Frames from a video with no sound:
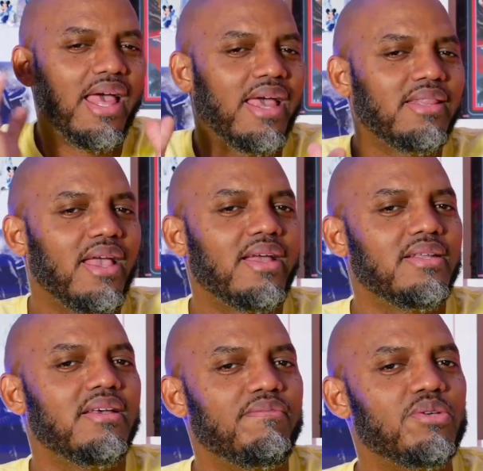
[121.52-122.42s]
I had the
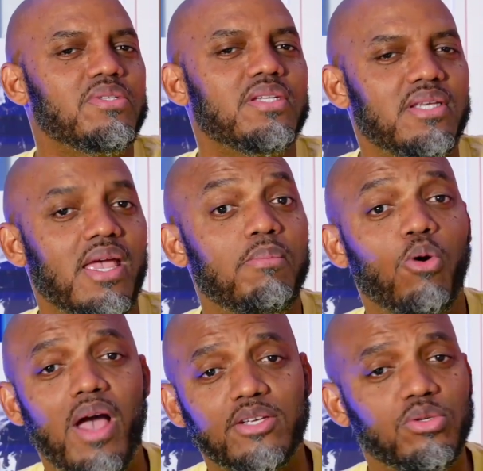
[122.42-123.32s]
idea of using a
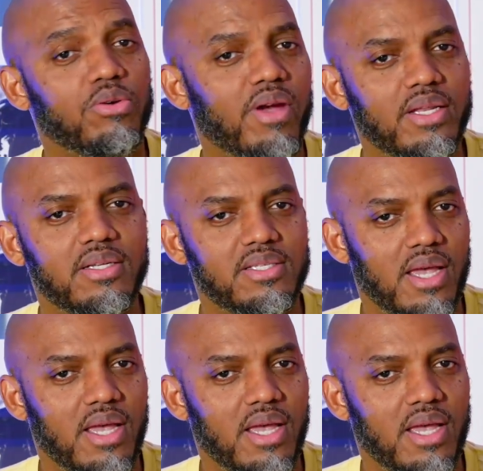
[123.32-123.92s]
table. I actually created a